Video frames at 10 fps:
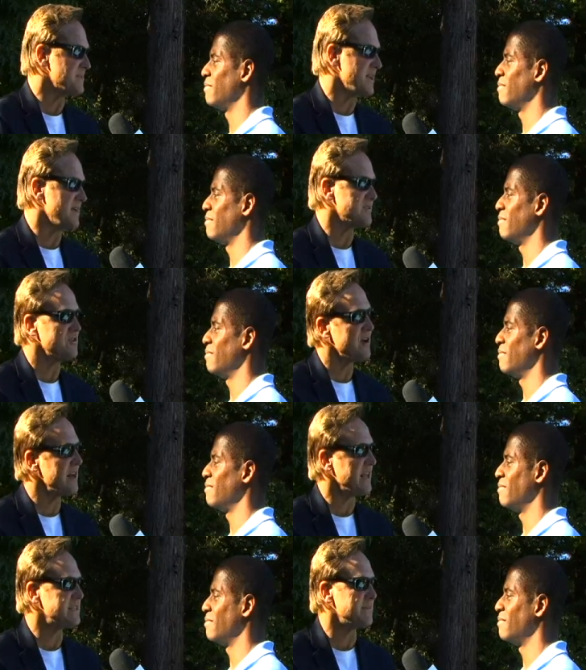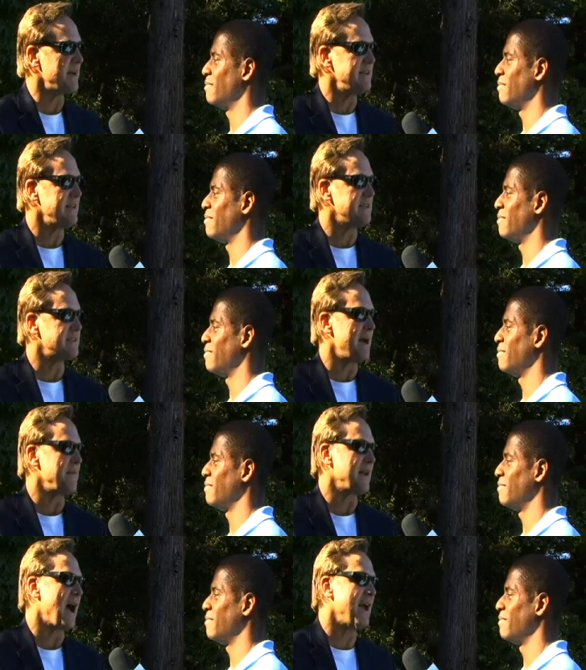Speaker 1: themselves and trying to get some ideas. I
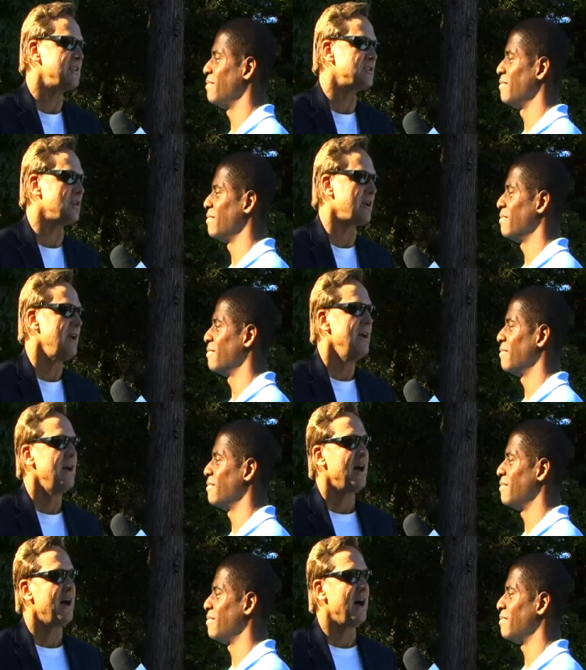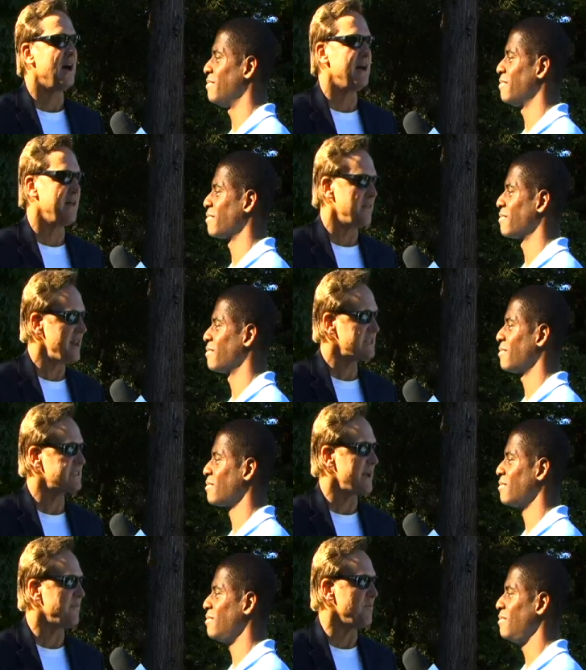mean, I took uh, the next
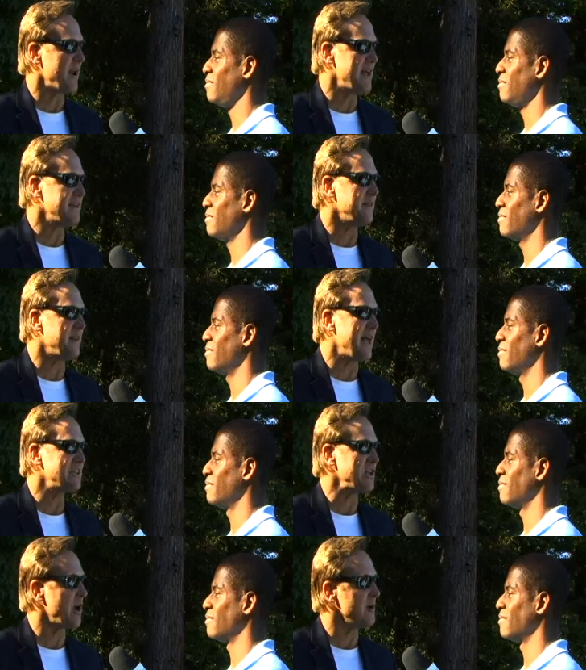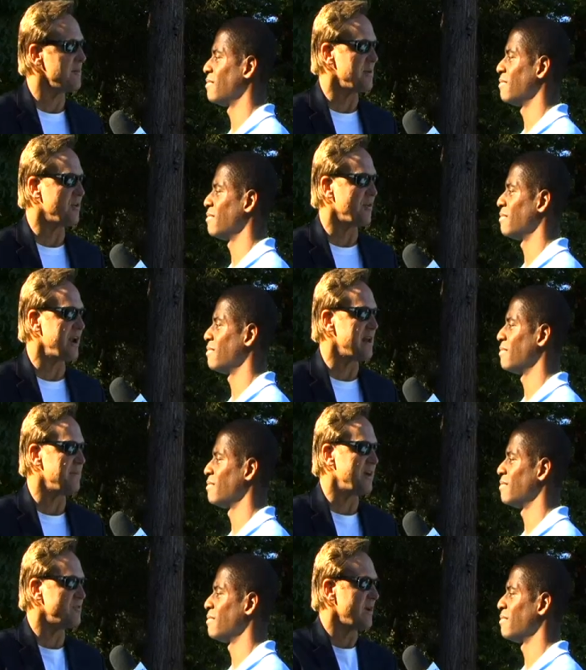step from an idea that actually already been created
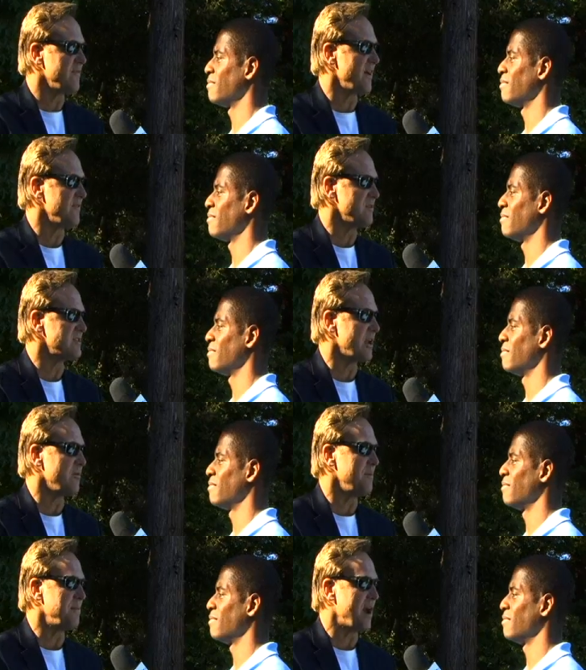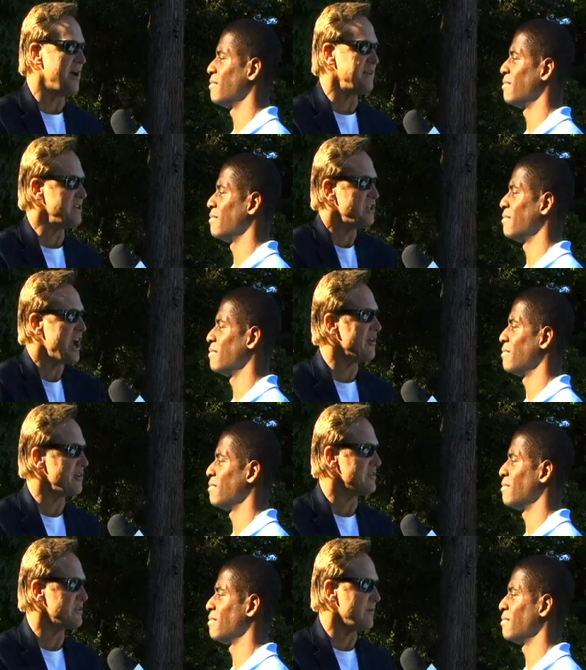about 25 years ago when Biondi and Jager
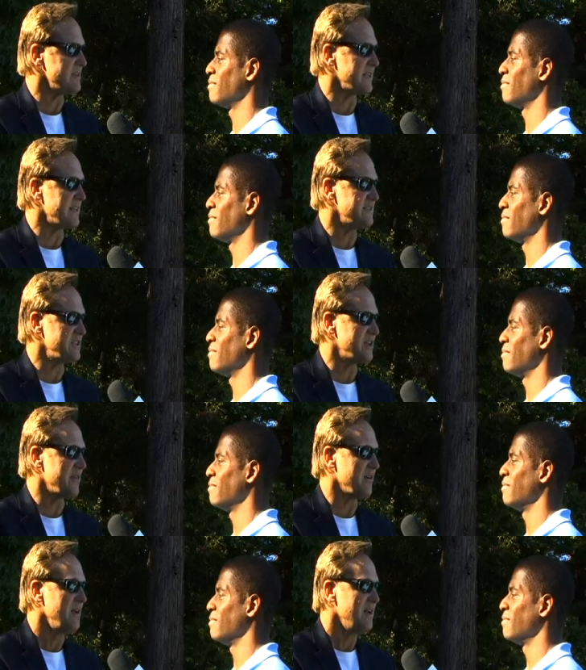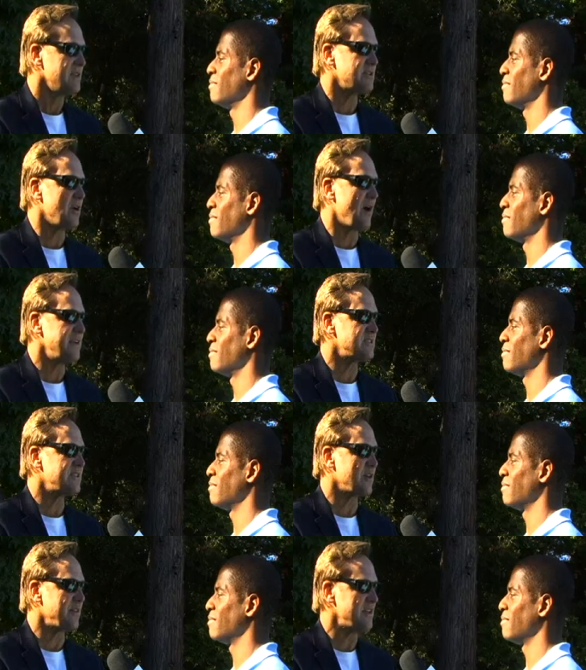used to race against each other. So I just
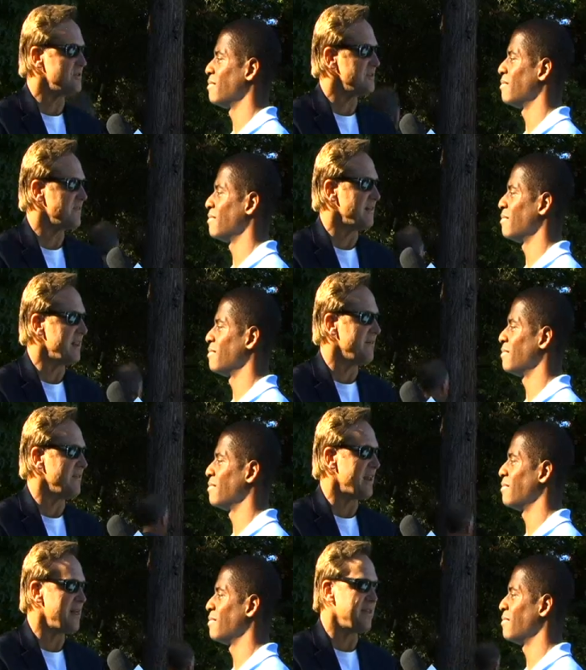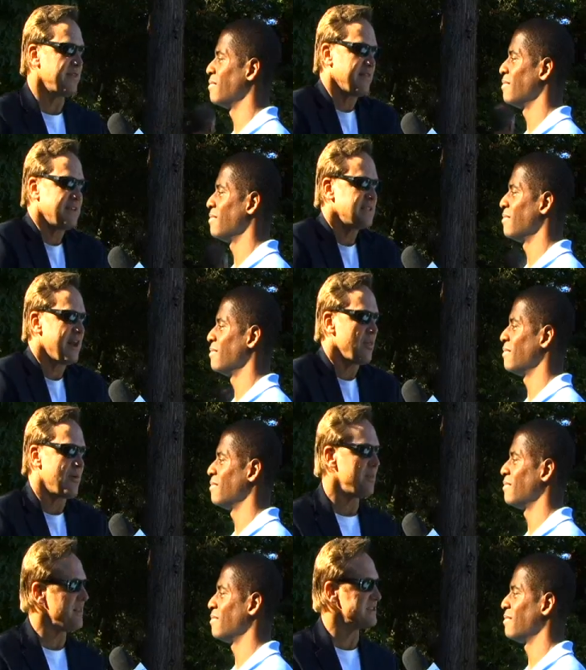took that to a different level, and I think that's kind of the
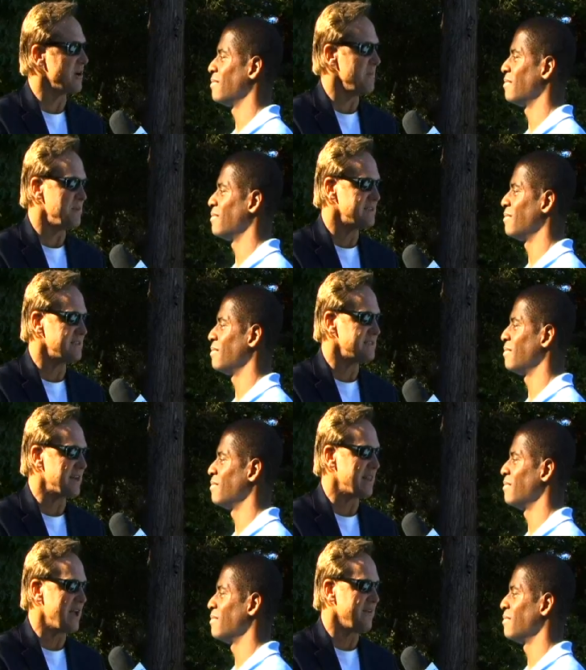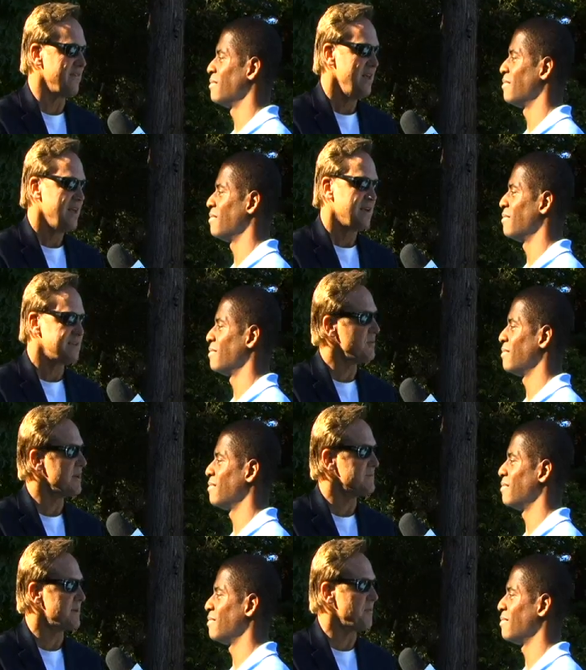way things are in business and in life. Someone
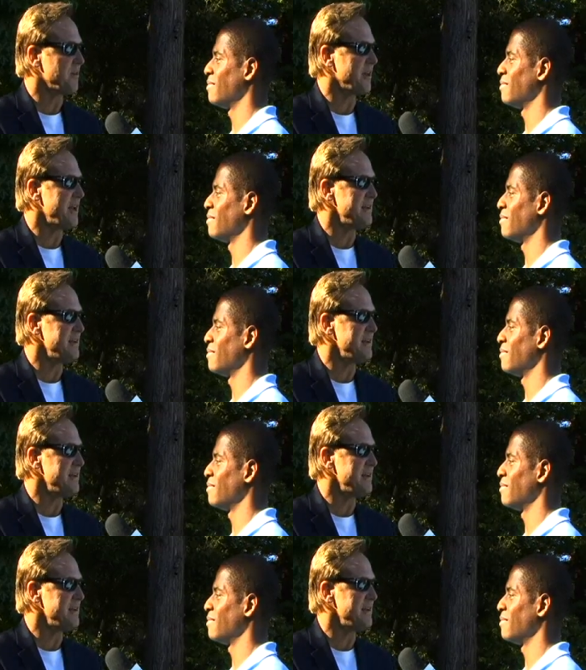comes up with a good